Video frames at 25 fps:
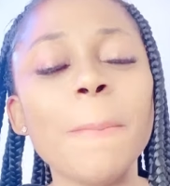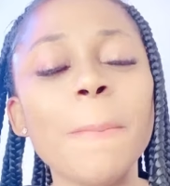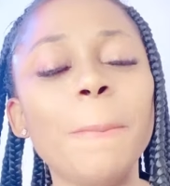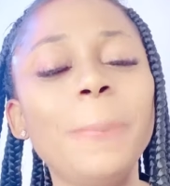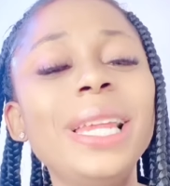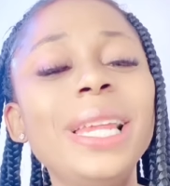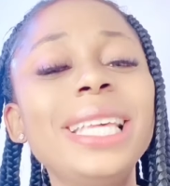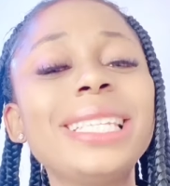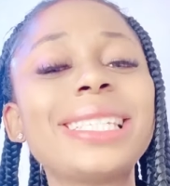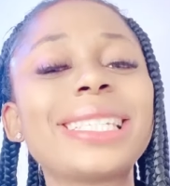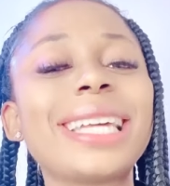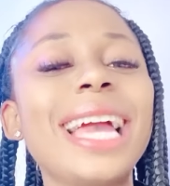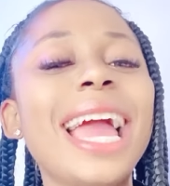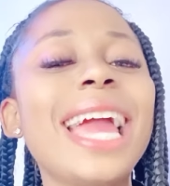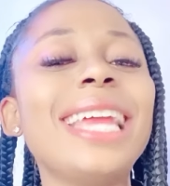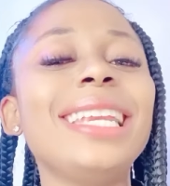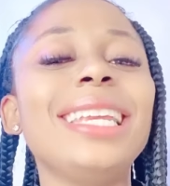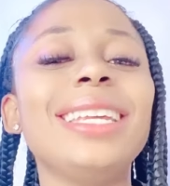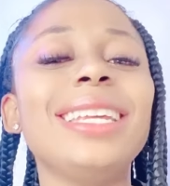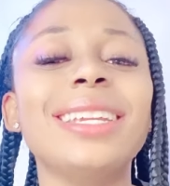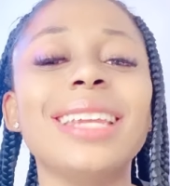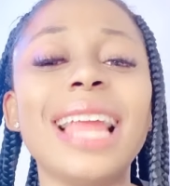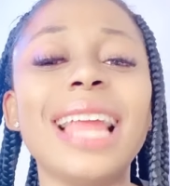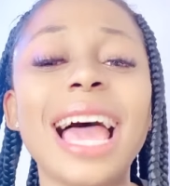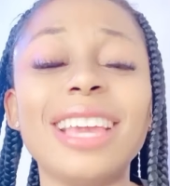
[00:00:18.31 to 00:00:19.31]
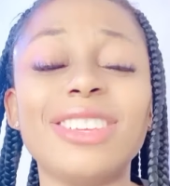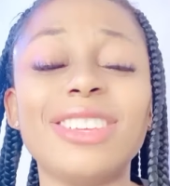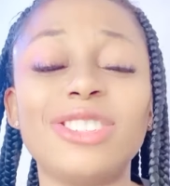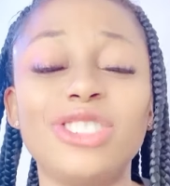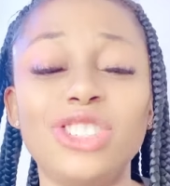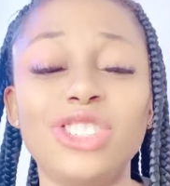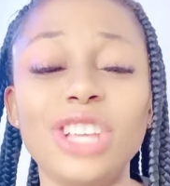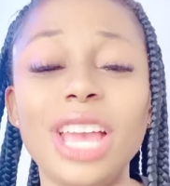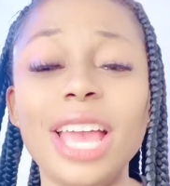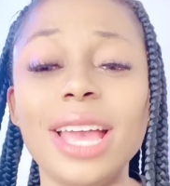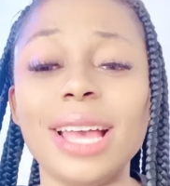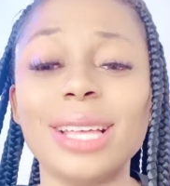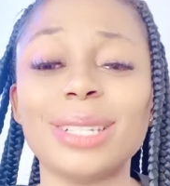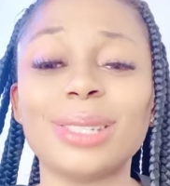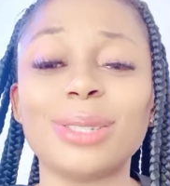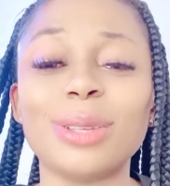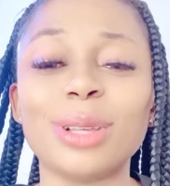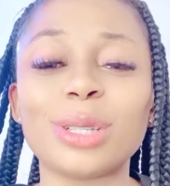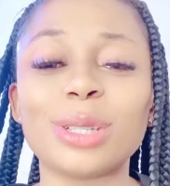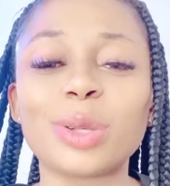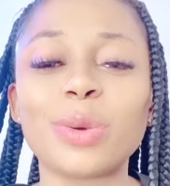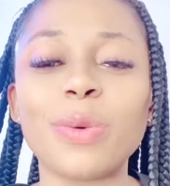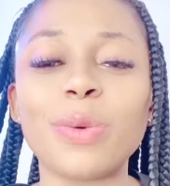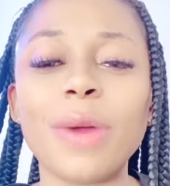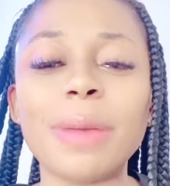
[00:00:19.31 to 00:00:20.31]
Please kindly like, share, and
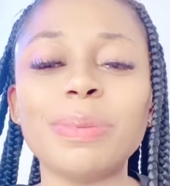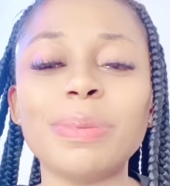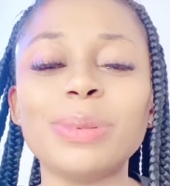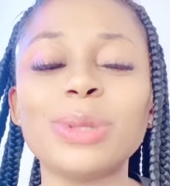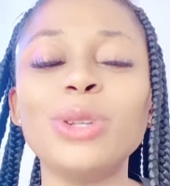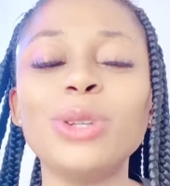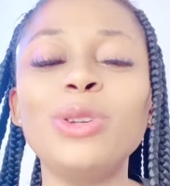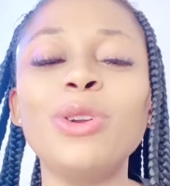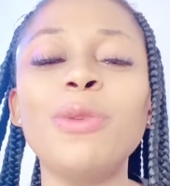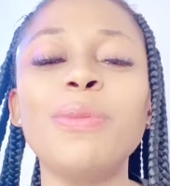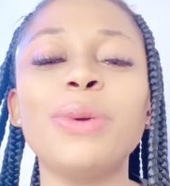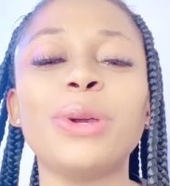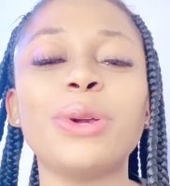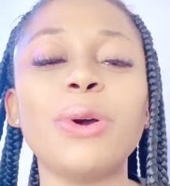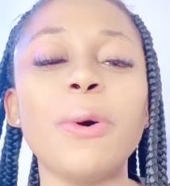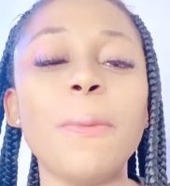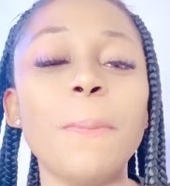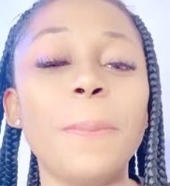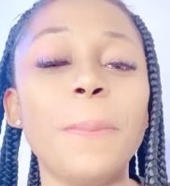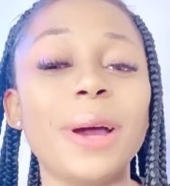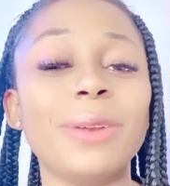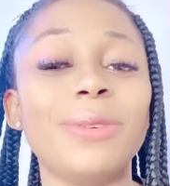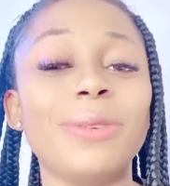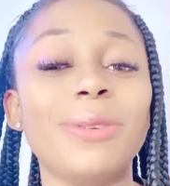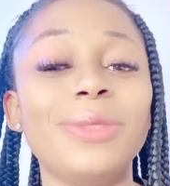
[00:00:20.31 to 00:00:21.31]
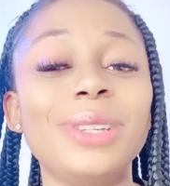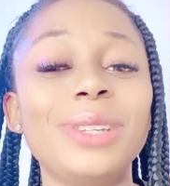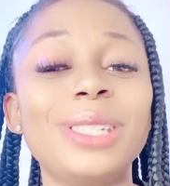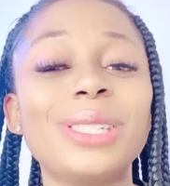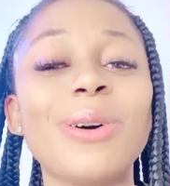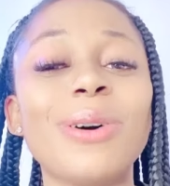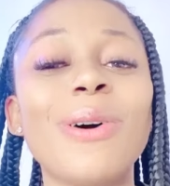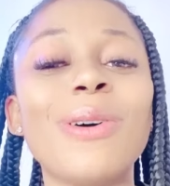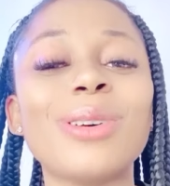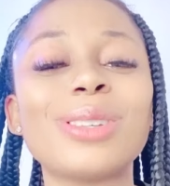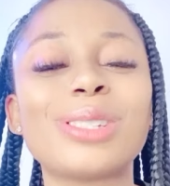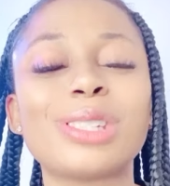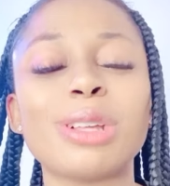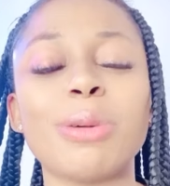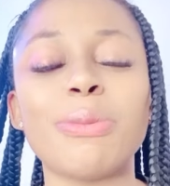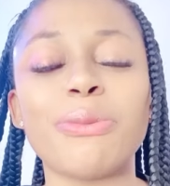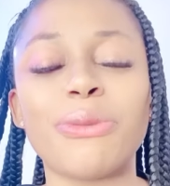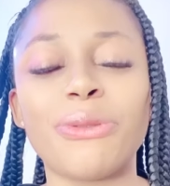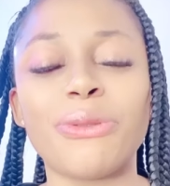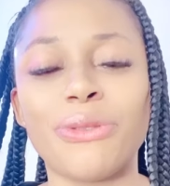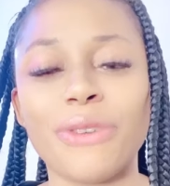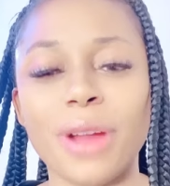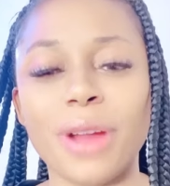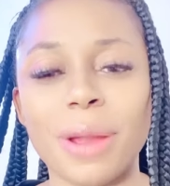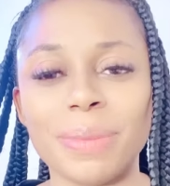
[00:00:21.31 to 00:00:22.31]
subscribe so you become part of this awesome
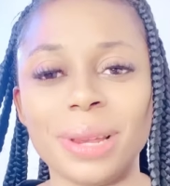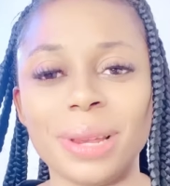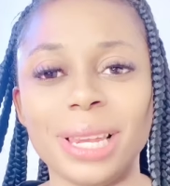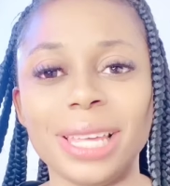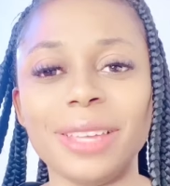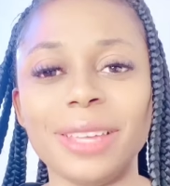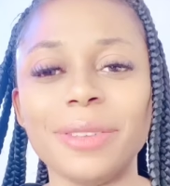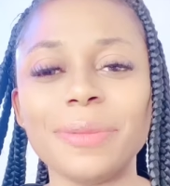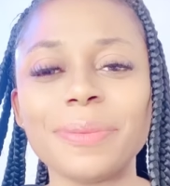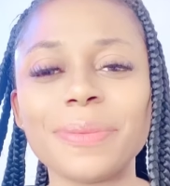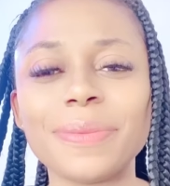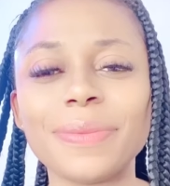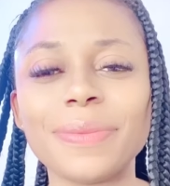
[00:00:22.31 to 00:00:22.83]
family.